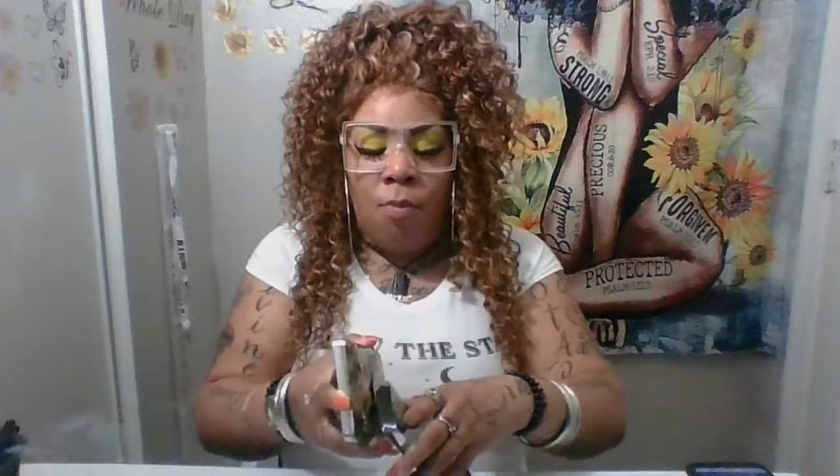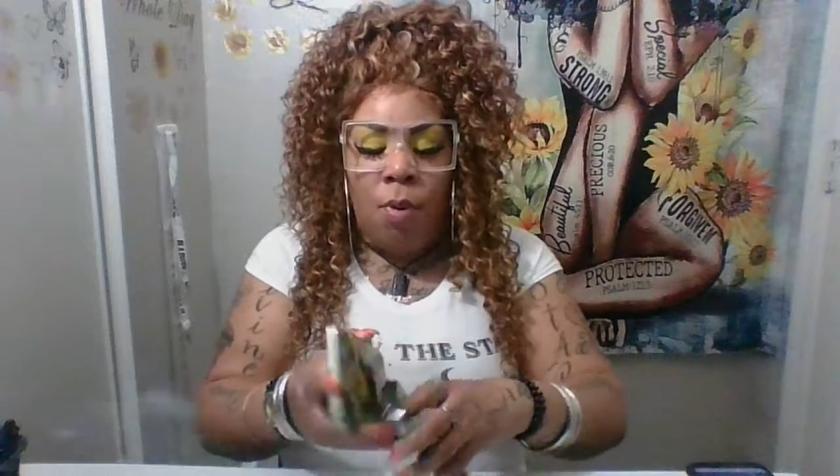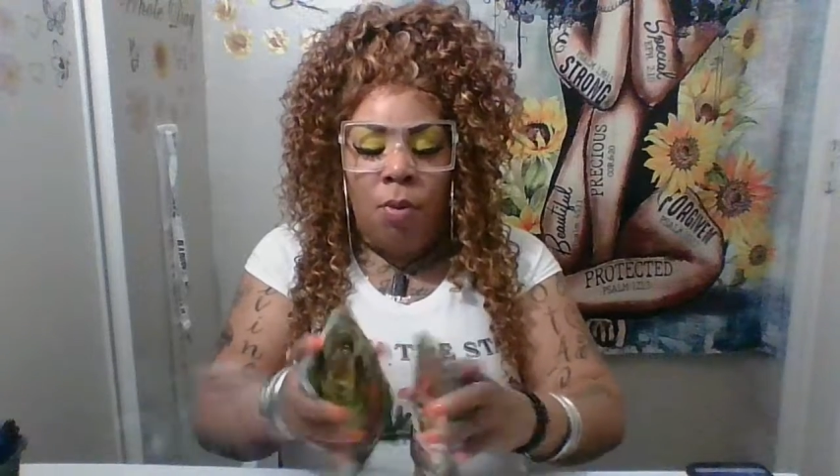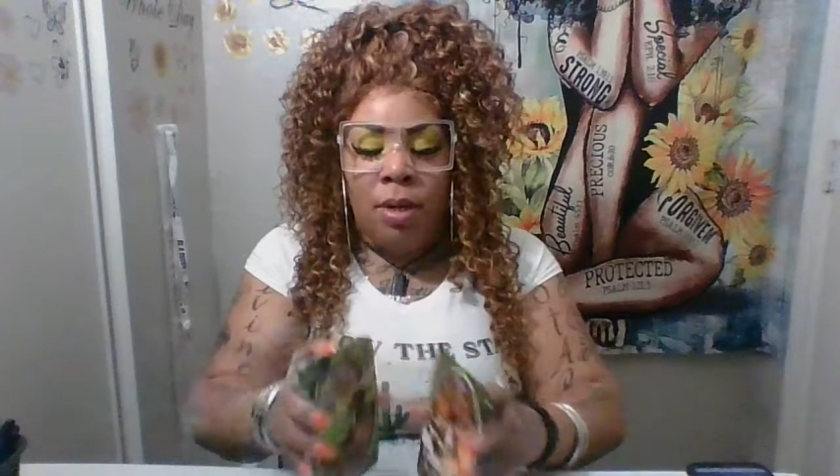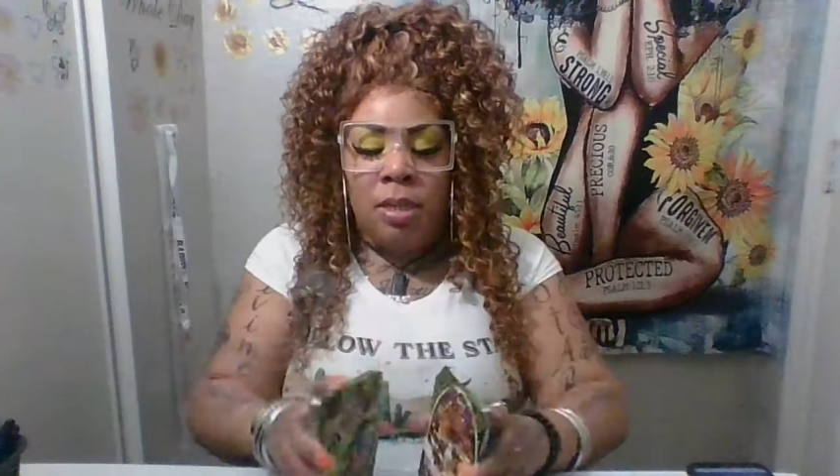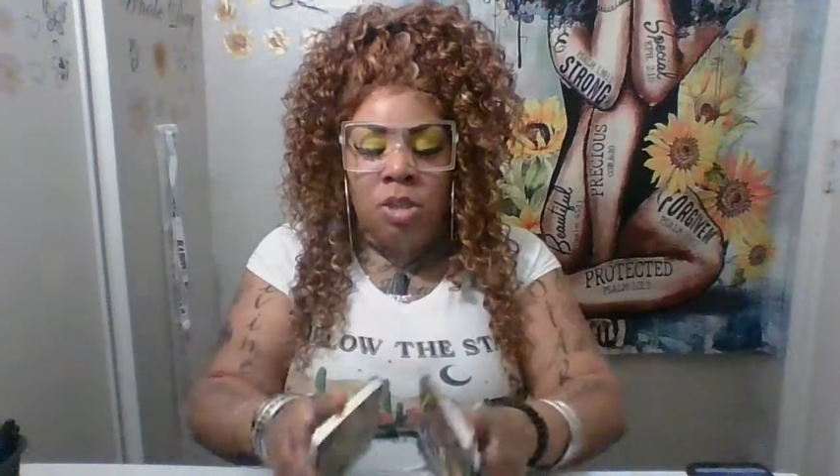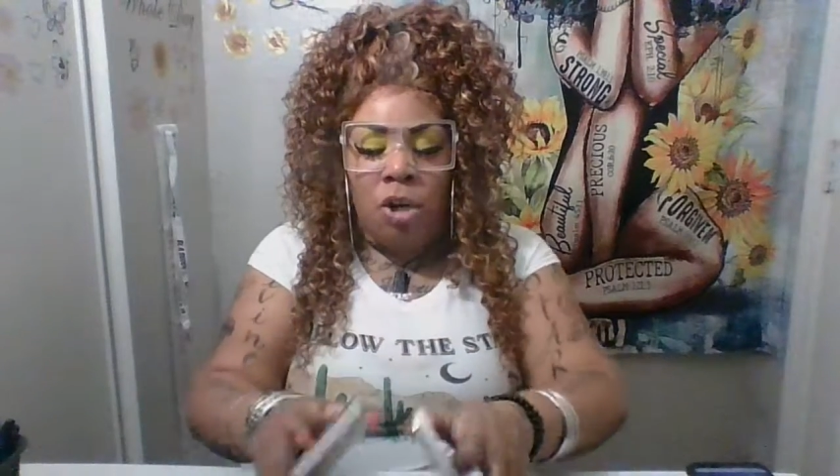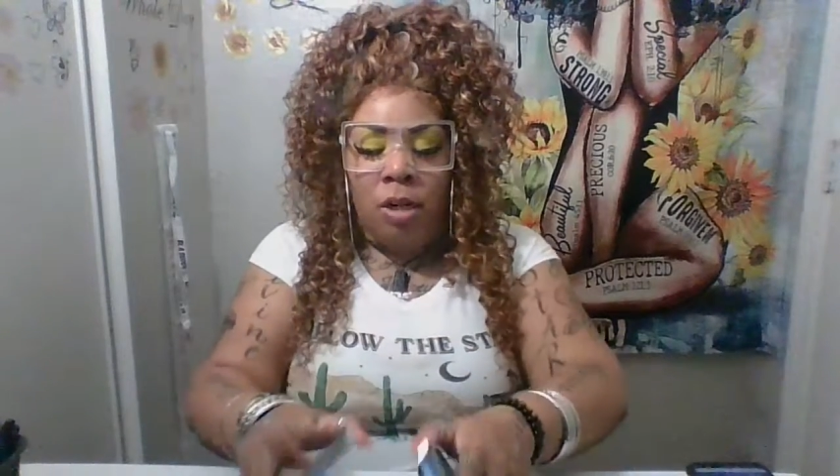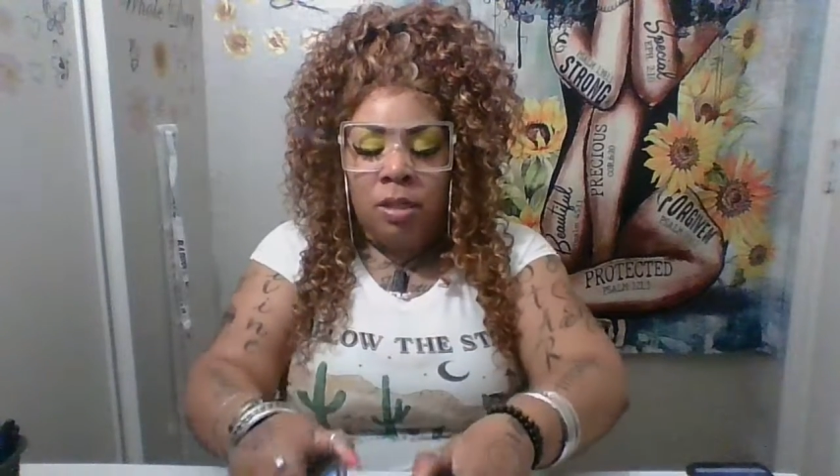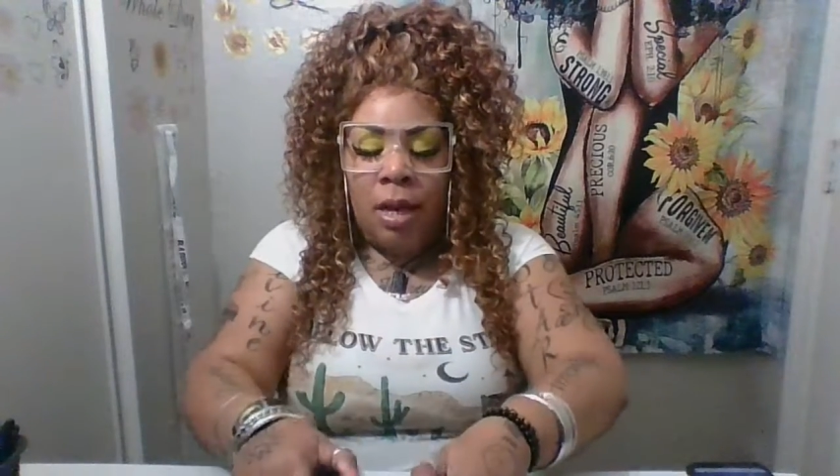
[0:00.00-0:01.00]
but when it's
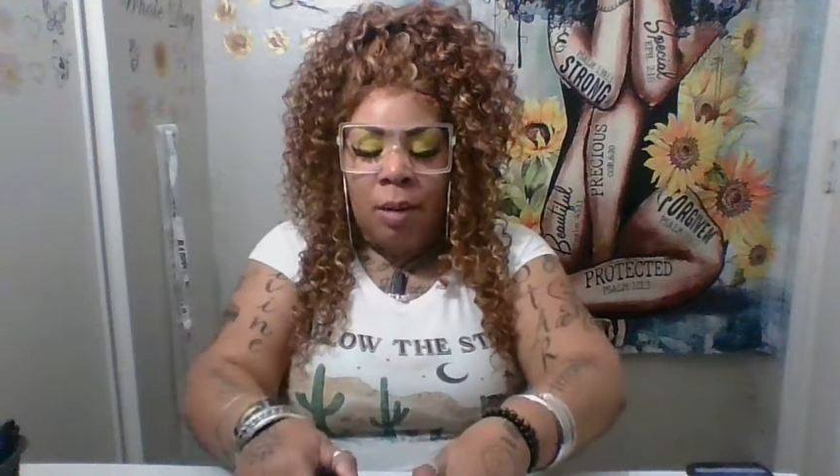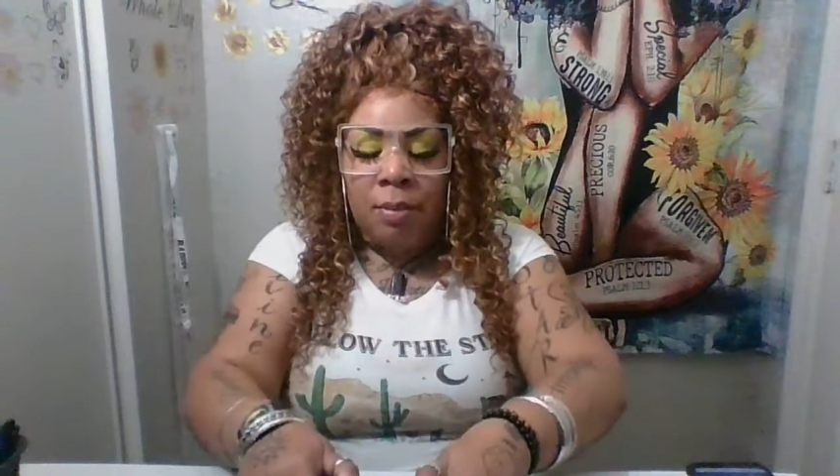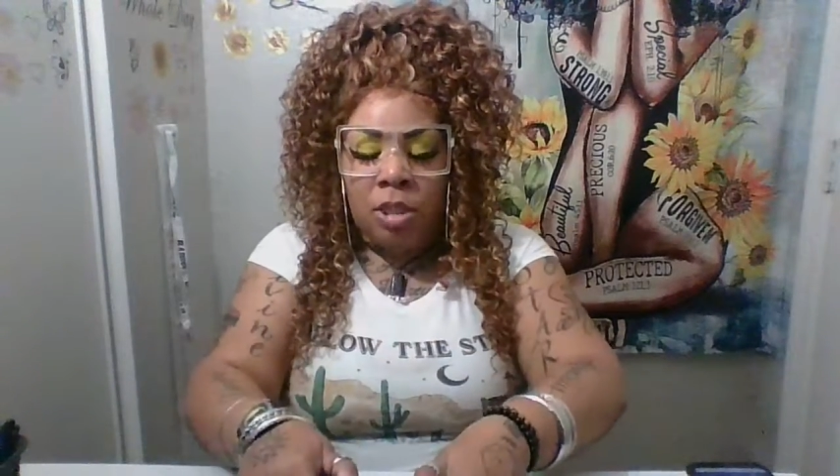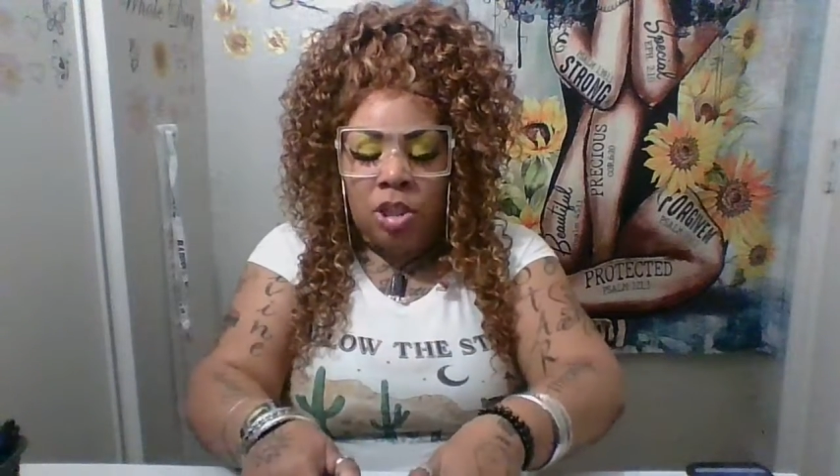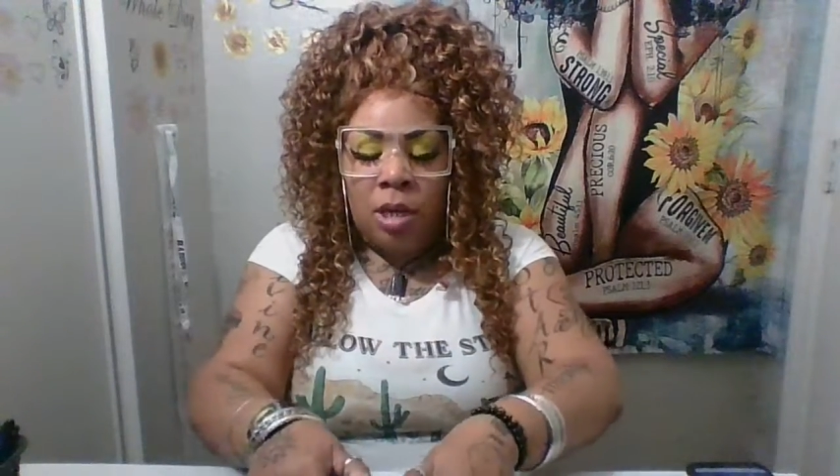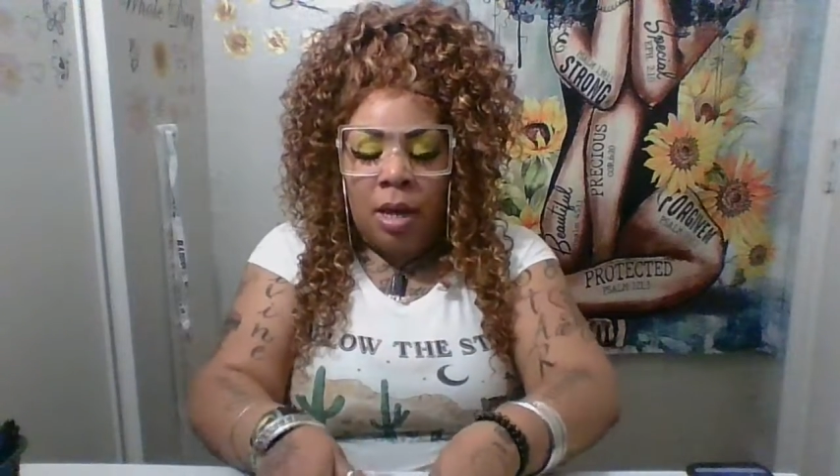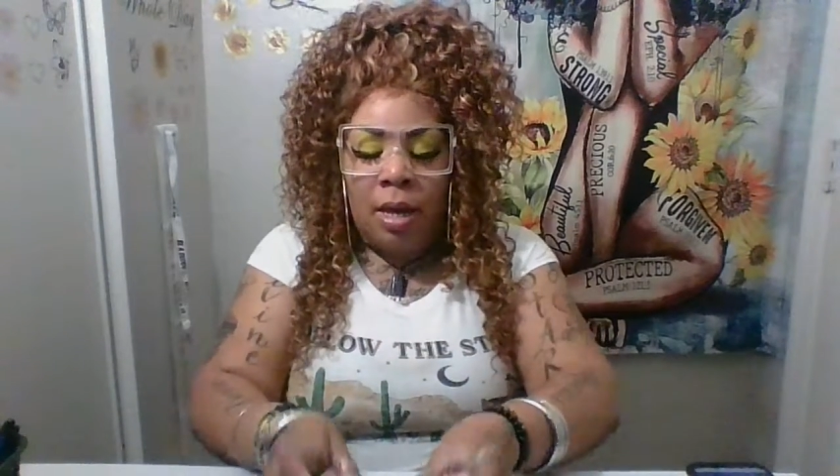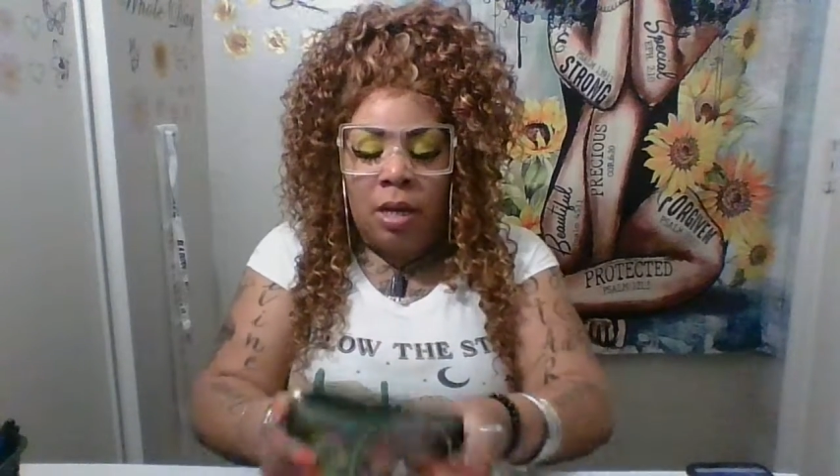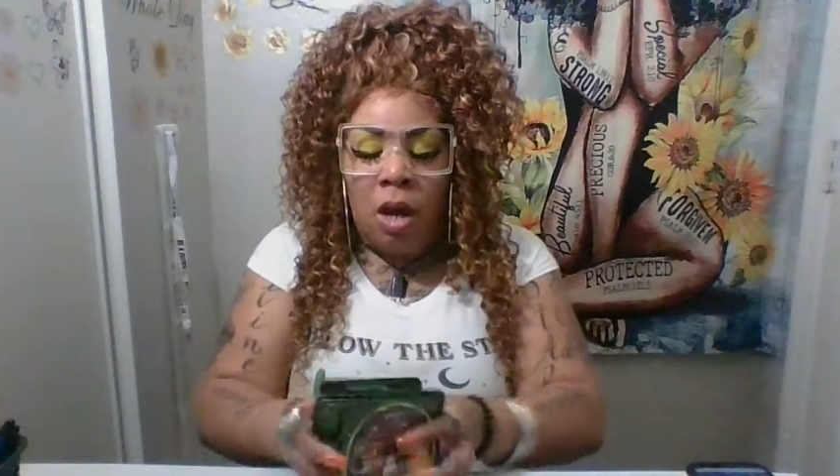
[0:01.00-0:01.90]
your time to shine,